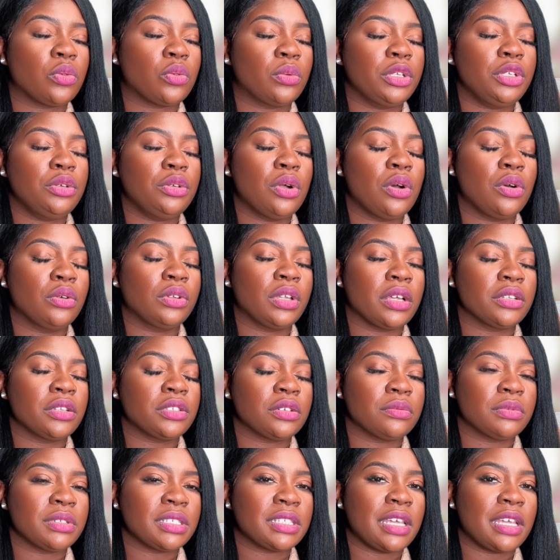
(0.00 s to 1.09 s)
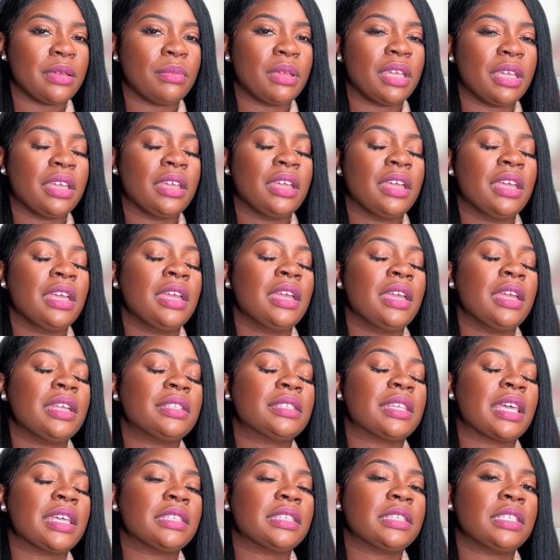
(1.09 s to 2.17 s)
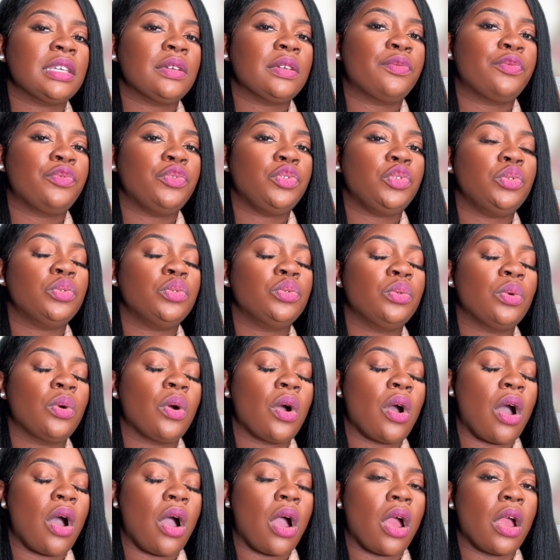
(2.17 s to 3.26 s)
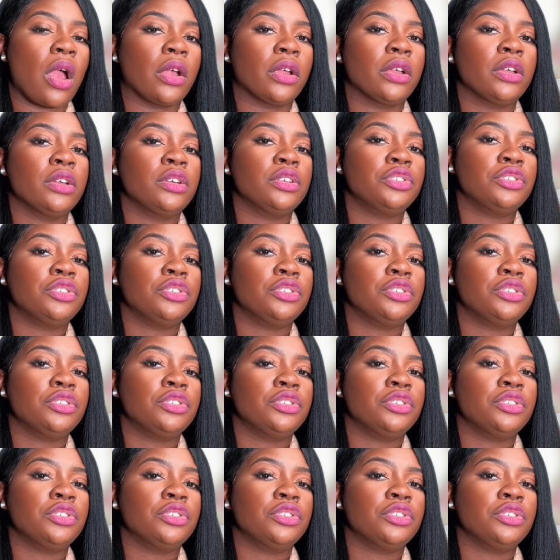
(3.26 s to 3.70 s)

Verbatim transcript: or when you hold on to resentment, it's as if you are